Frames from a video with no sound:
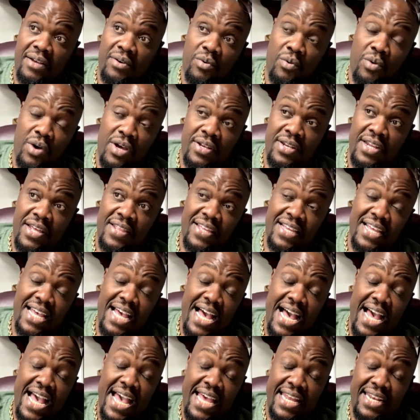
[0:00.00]
another
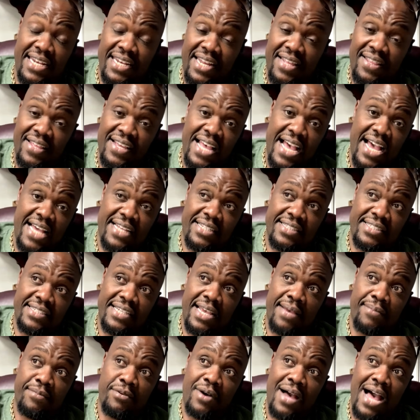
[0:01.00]
guy at the
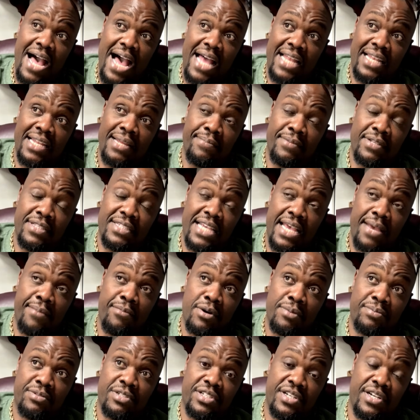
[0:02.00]
table, high limit table
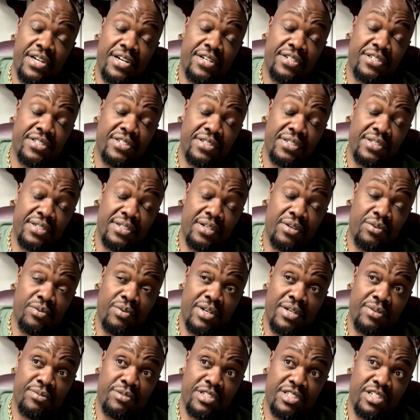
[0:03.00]
upstairs when
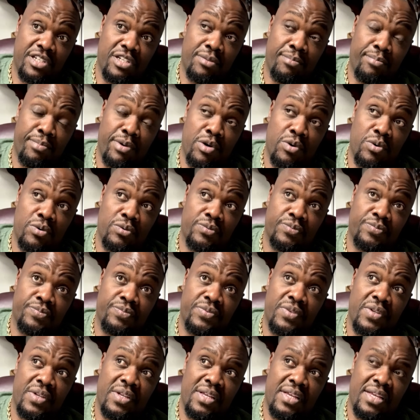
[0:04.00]
it was still a boat.
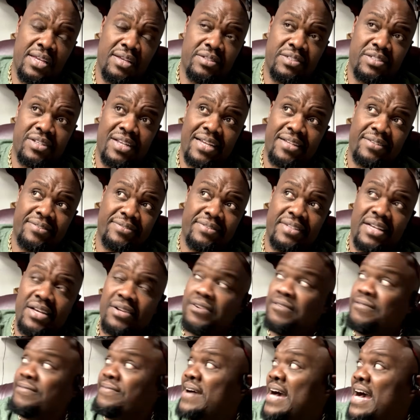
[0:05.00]
It's like, I don't know,
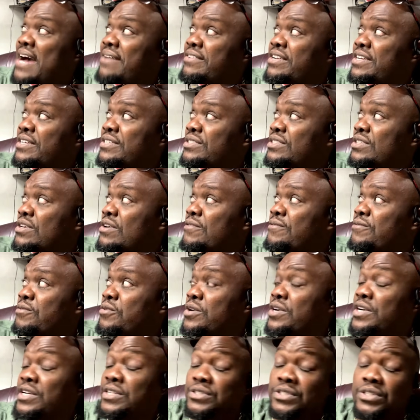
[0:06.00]
5 years ago, 4
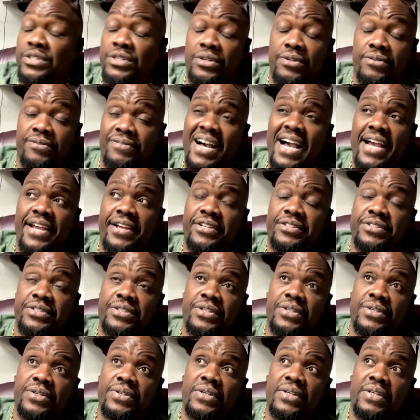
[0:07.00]
years ago, 5 years
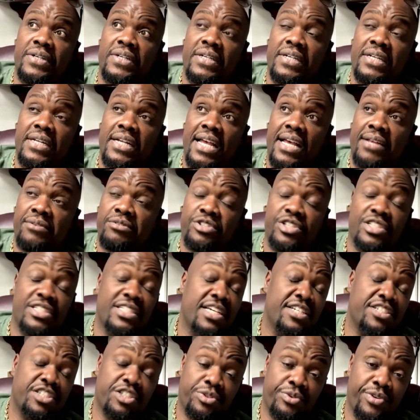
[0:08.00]
ago. It was just
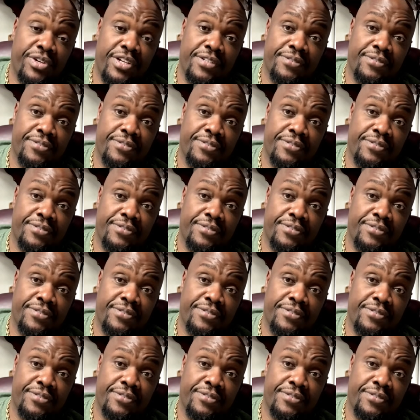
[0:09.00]
us 3.